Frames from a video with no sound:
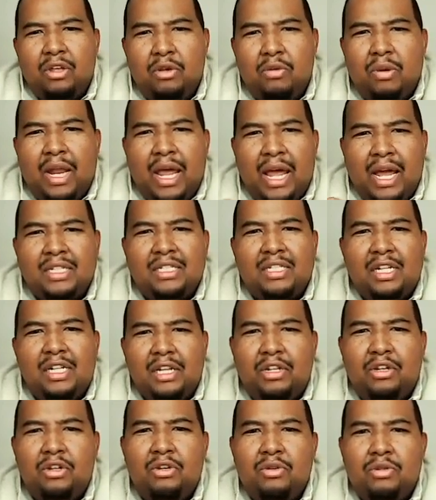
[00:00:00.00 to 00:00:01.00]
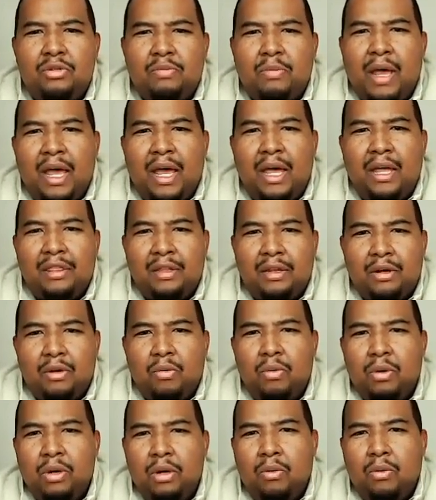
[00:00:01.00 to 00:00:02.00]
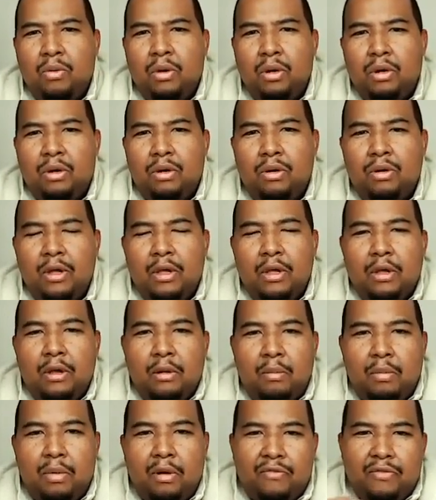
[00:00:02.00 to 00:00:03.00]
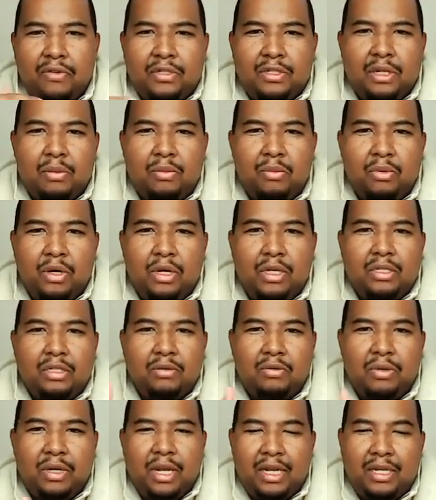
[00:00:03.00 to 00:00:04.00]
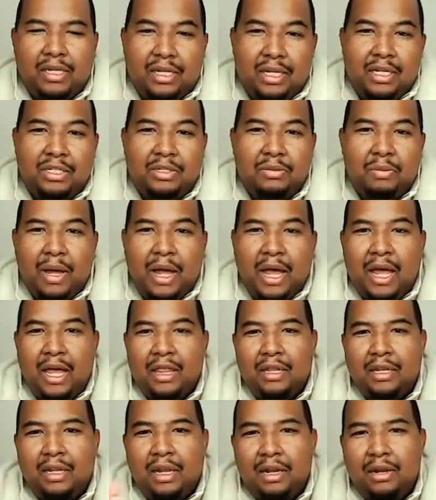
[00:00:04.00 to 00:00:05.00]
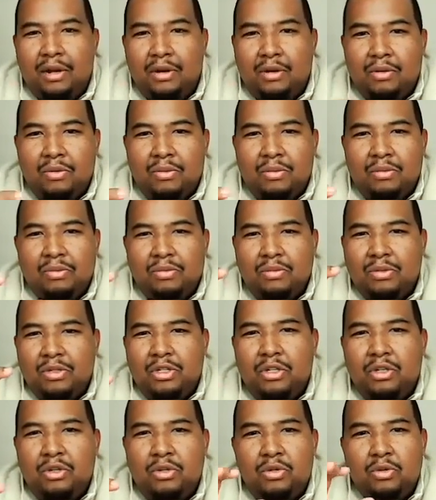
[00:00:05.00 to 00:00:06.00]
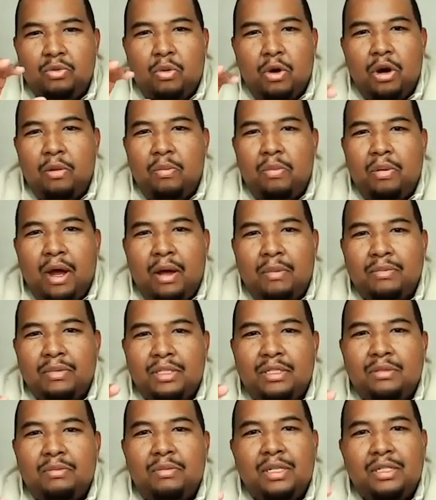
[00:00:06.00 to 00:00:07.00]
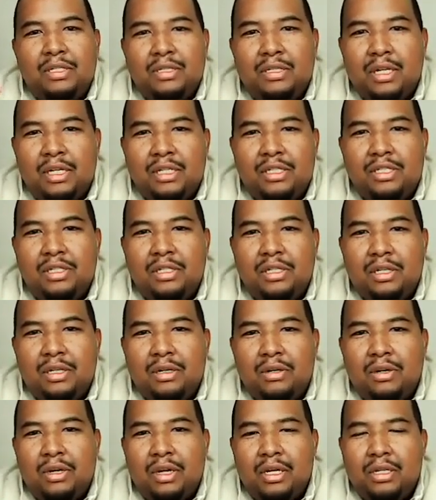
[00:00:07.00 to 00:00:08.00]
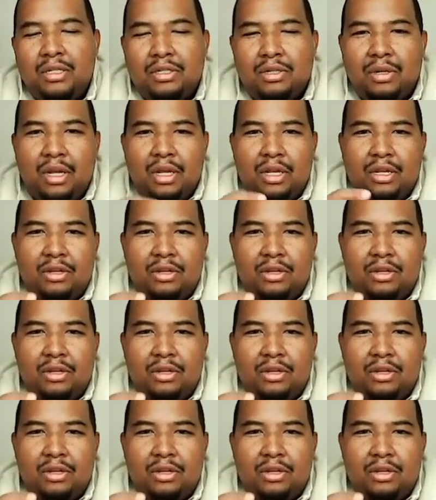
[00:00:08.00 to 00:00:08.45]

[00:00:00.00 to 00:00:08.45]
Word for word: would actually use math in the real world. But for some reason, when they teach math, they don't use word problems as much as they should. OK, so they